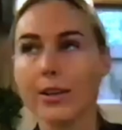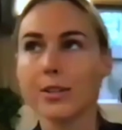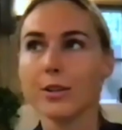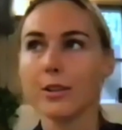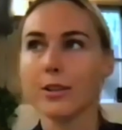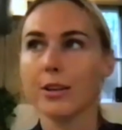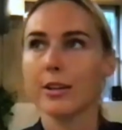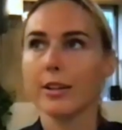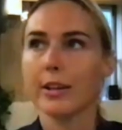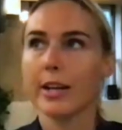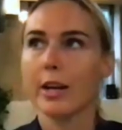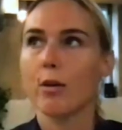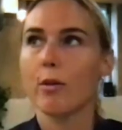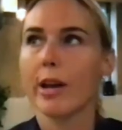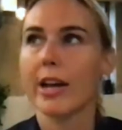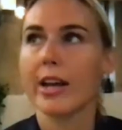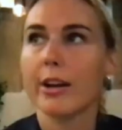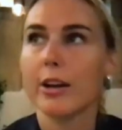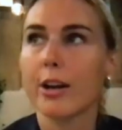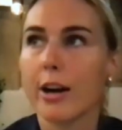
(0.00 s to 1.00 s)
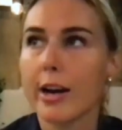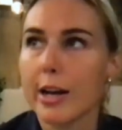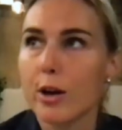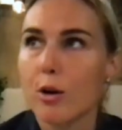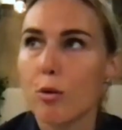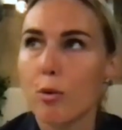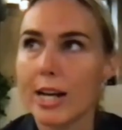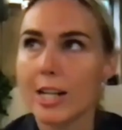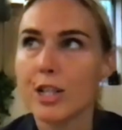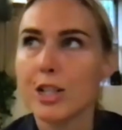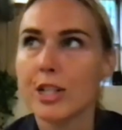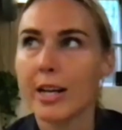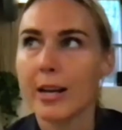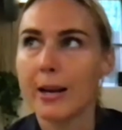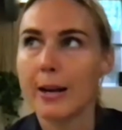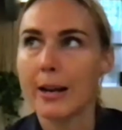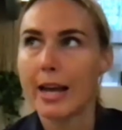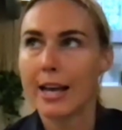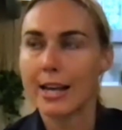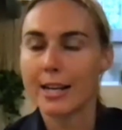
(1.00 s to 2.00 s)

Yeah, that's a really great, great question.